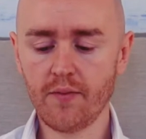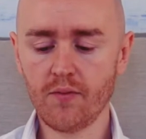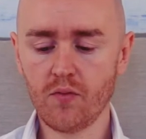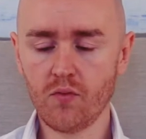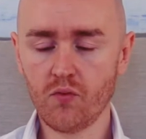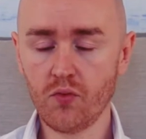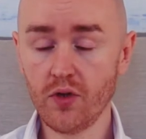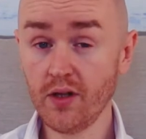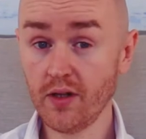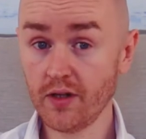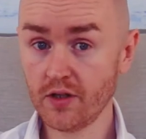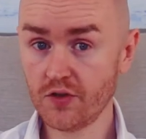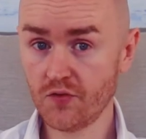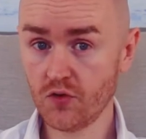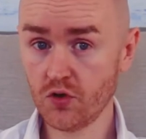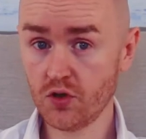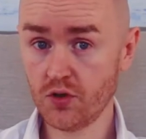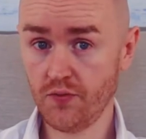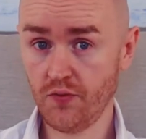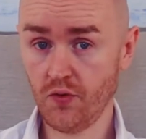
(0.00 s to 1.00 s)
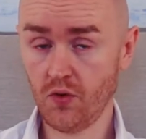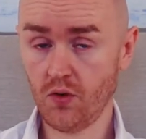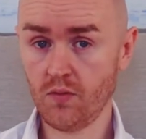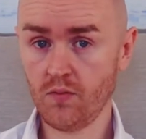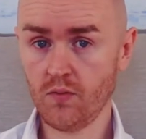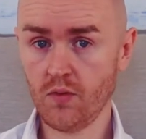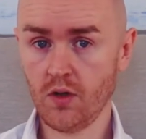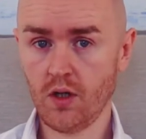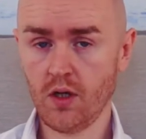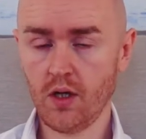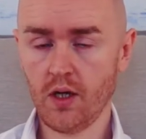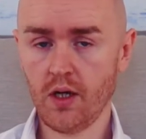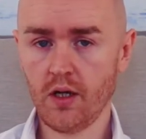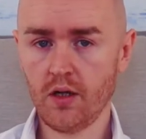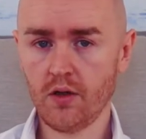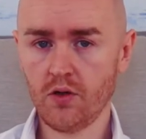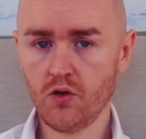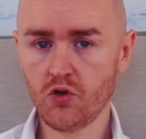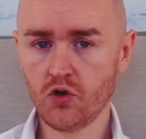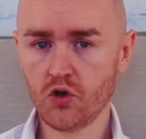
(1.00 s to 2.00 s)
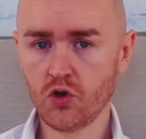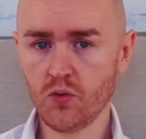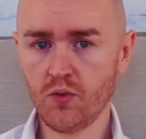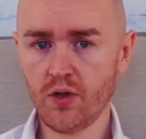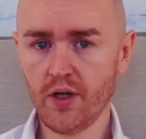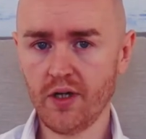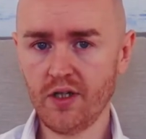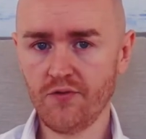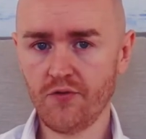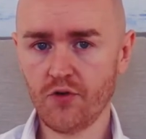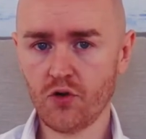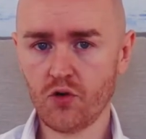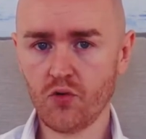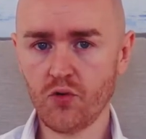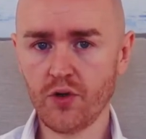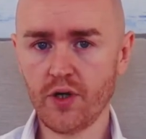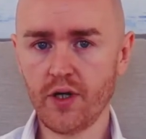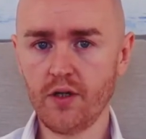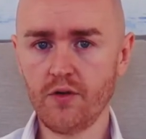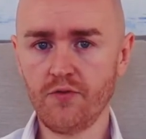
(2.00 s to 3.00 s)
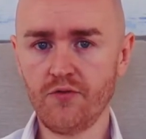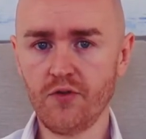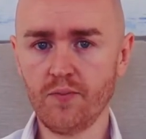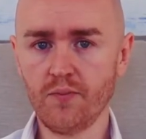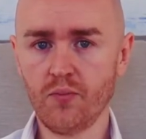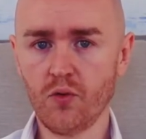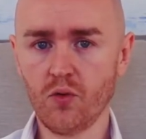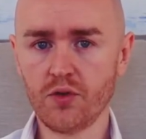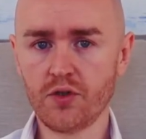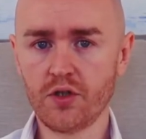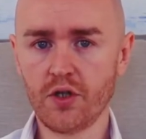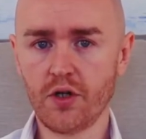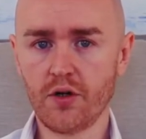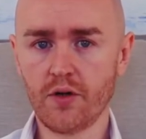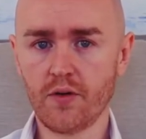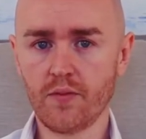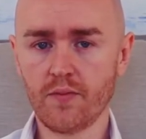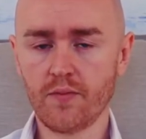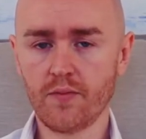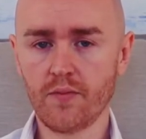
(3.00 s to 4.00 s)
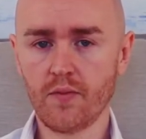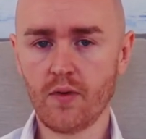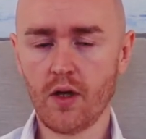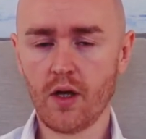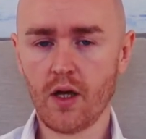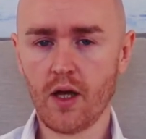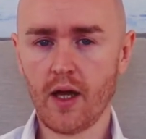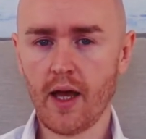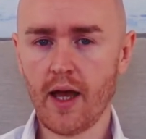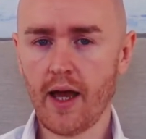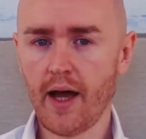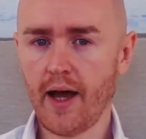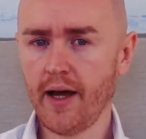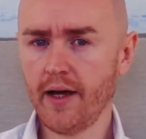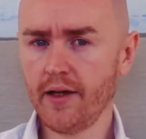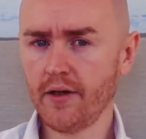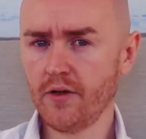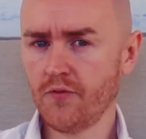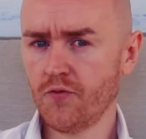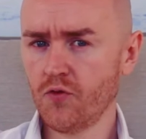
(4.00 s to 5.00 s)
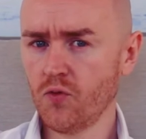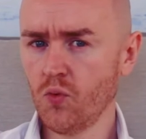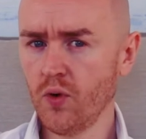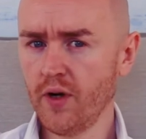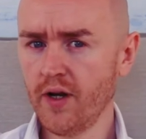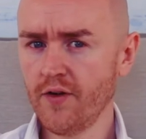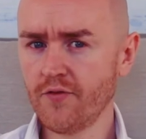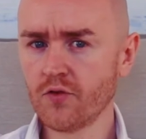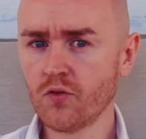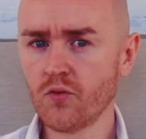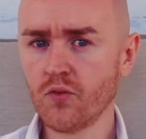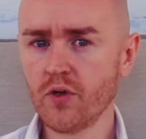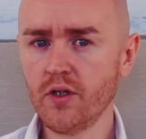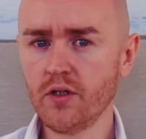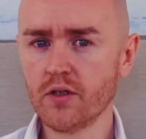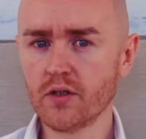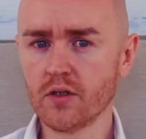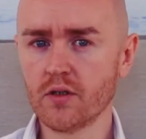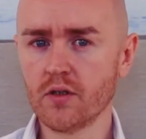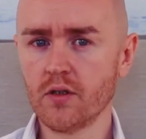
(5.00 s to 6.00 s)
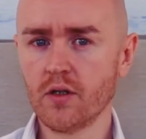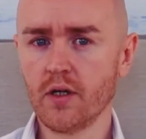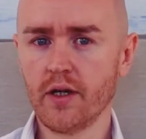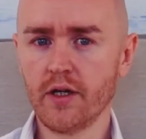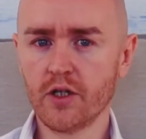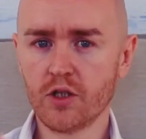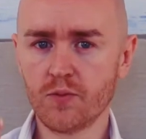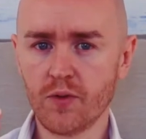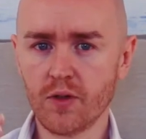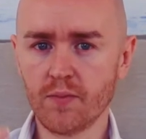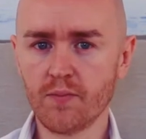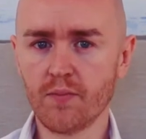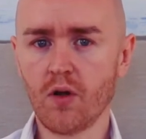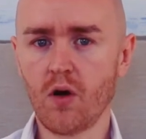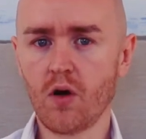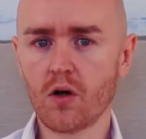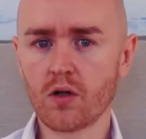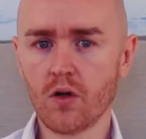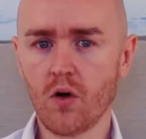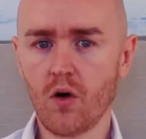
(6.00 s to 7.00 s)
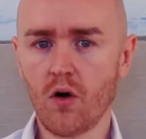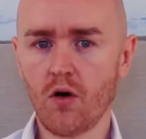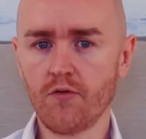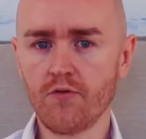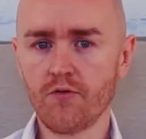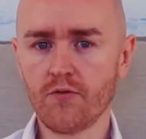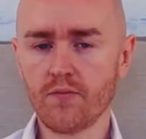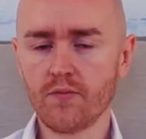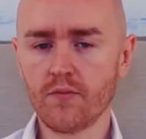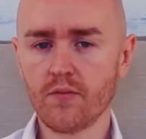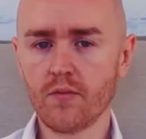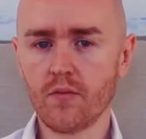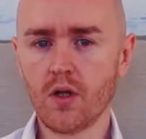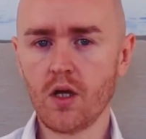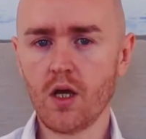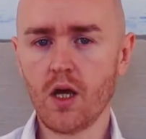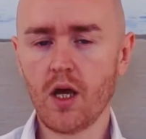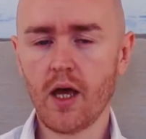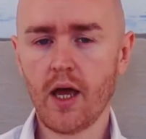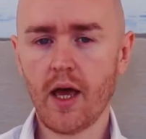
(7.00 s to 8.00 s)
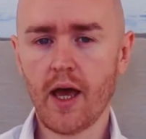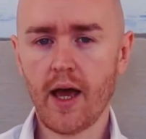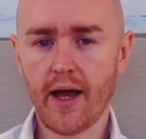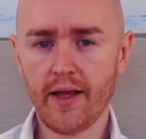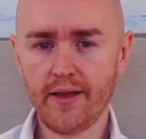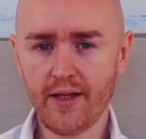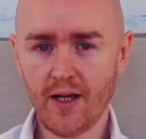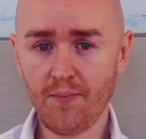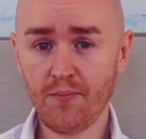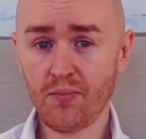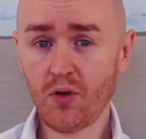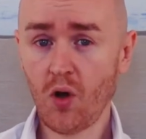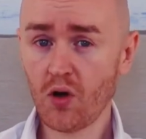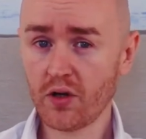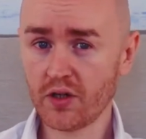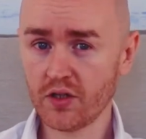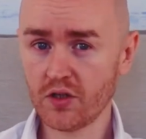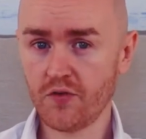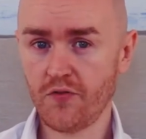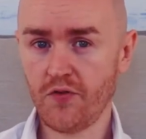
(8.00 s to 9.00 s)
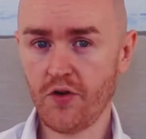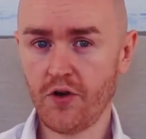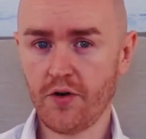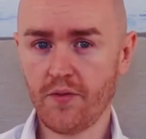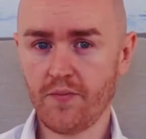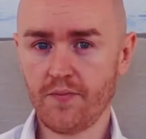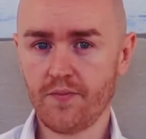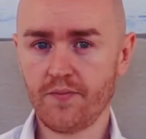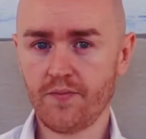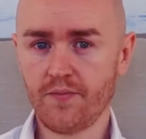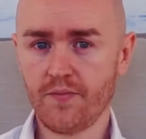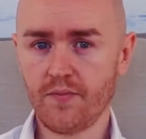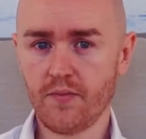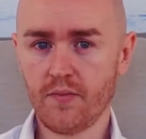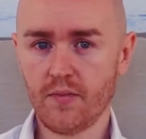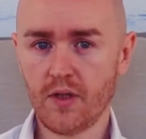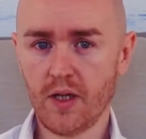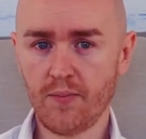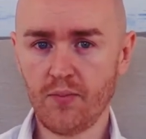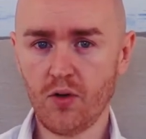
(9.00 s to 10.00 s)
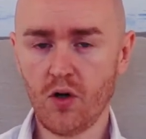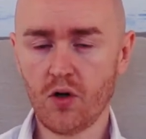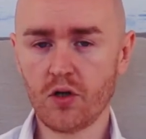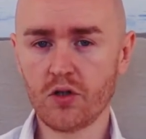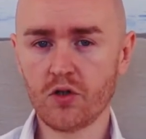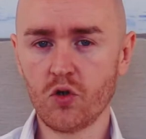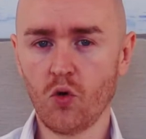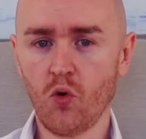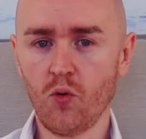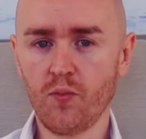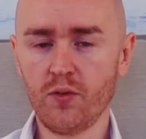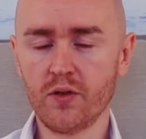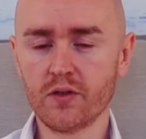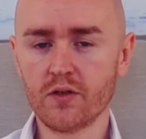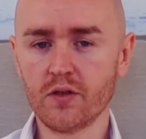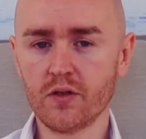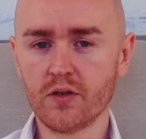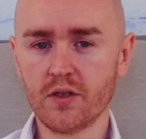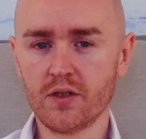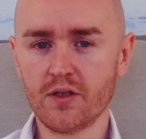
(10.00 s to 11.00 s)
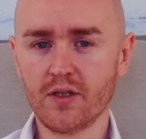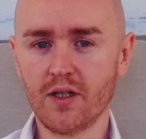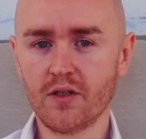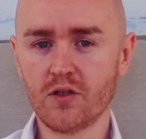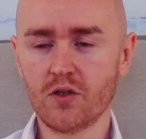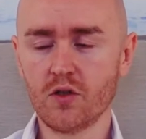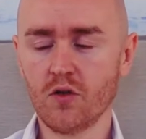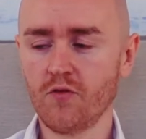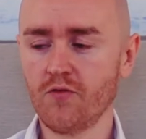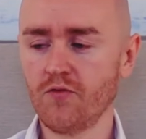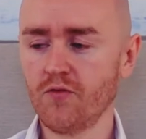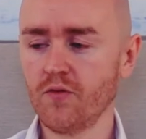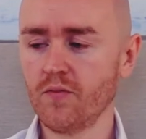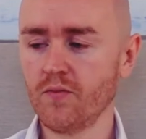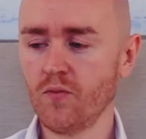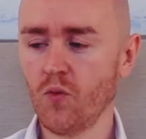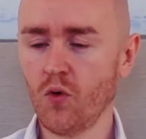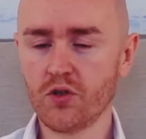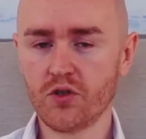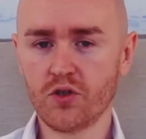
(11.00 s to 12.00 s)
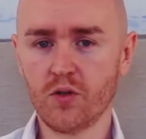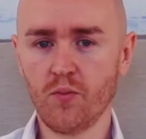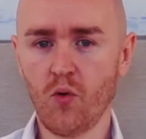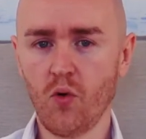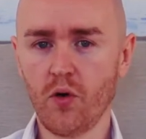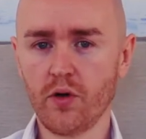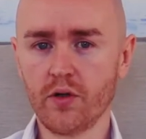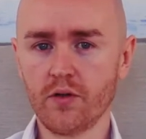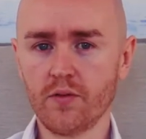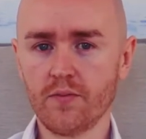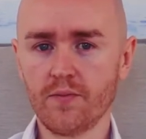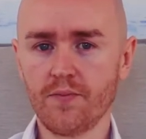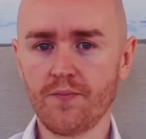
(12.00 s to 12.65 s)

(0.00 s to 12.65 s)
realize first of all, there's some kind of a creative impulse here. And for whatever reason, it's been blocked off. And that block is fear. That block is hopelessness, a sense of what's the point.